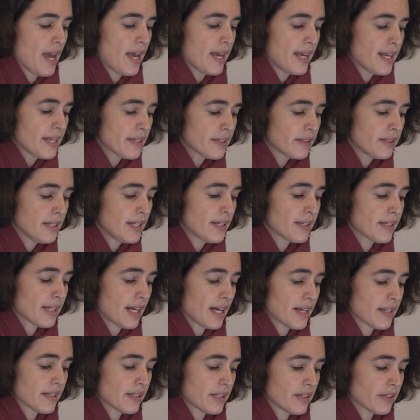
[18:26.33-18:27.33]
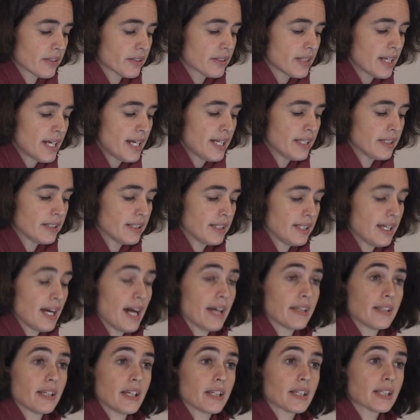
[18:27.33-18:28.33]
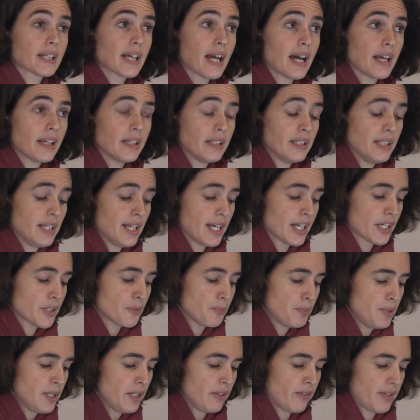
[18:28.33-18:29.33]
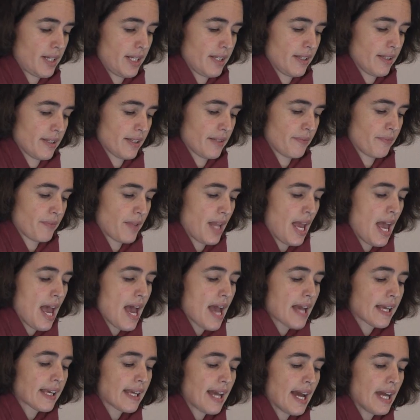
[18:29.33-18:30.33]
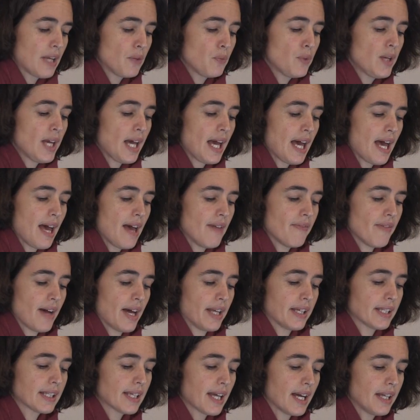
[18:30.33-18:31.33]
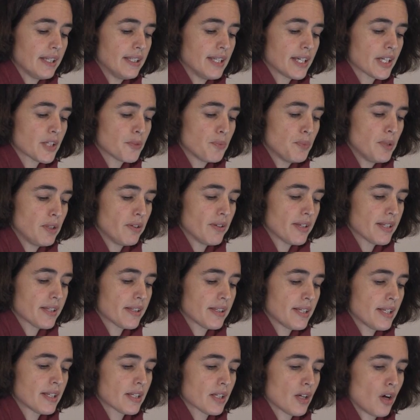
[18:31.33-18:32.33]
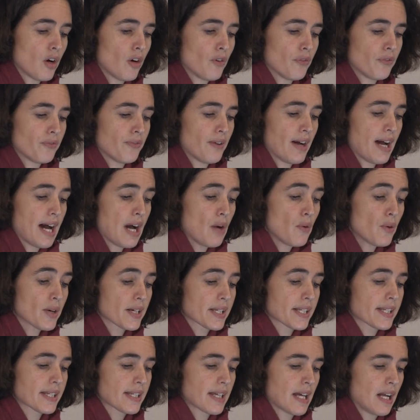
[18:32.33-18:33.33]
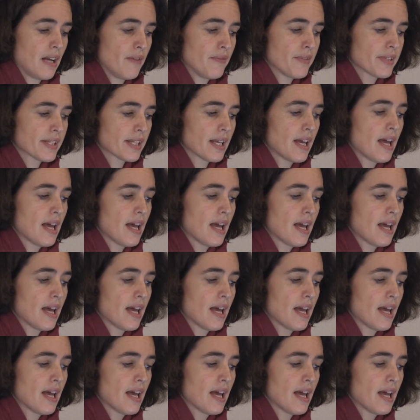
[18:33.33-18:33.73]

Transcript: Is this uncertainty an uncanny experience? Can we have uncanny experiences of ourselves